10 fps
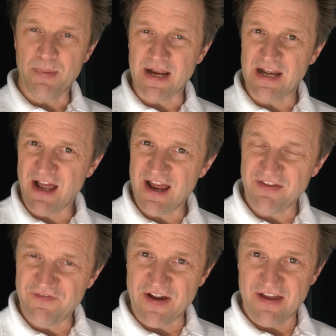but I like
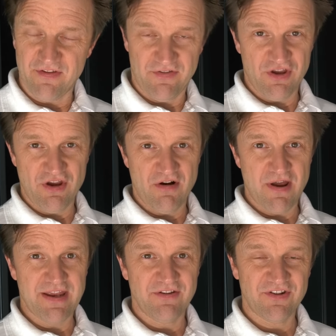the fact that the
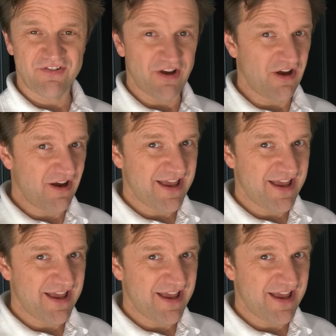Euro hinges are